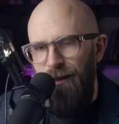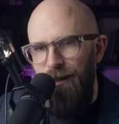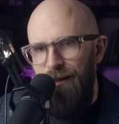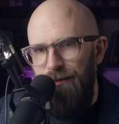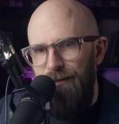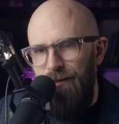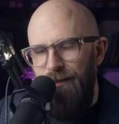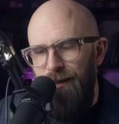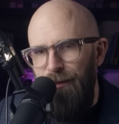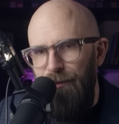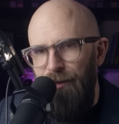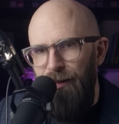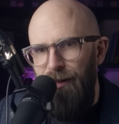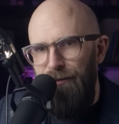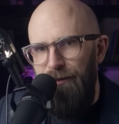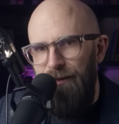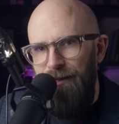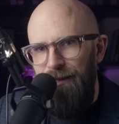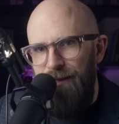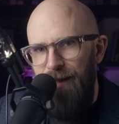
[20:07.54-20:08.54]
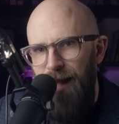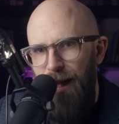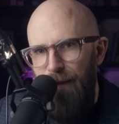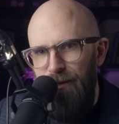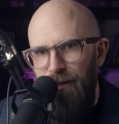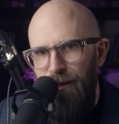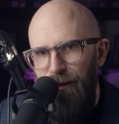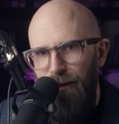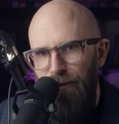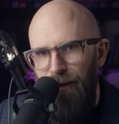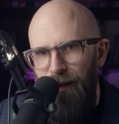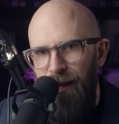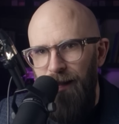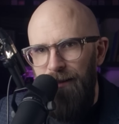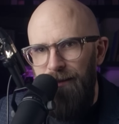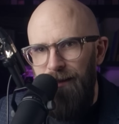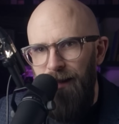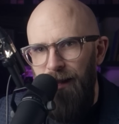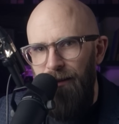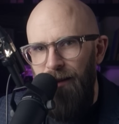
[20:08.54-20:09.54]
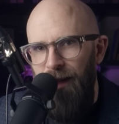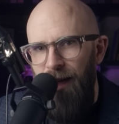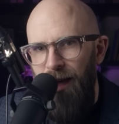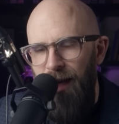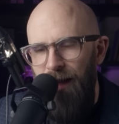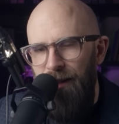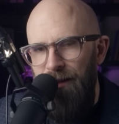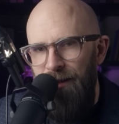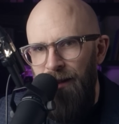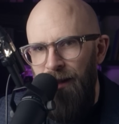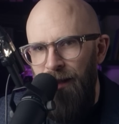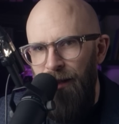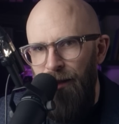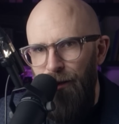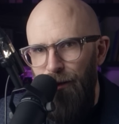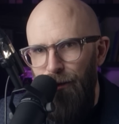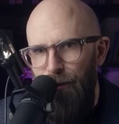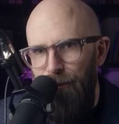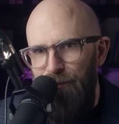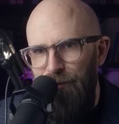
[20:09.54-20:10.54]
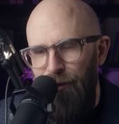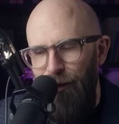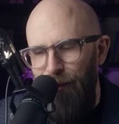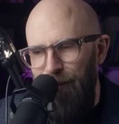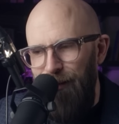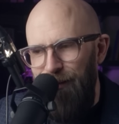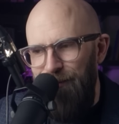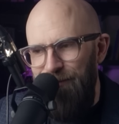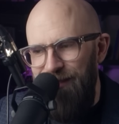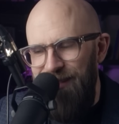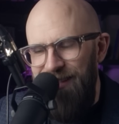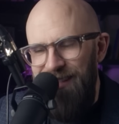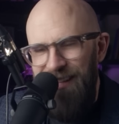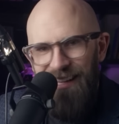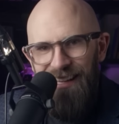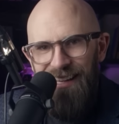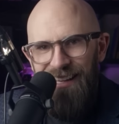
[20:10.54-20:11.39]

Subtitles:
Ladies and gentlemen, everything is absolutely fine. There are no problems.